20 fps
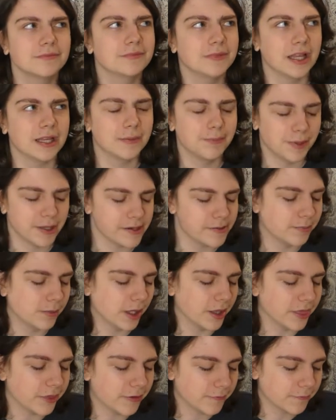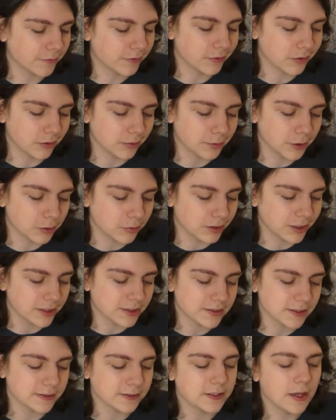like, big month for book
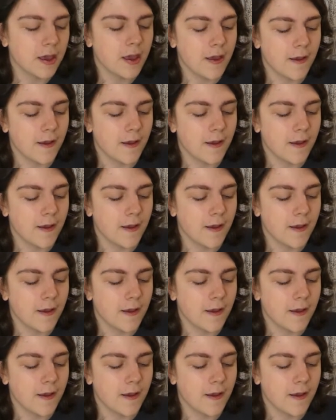releases.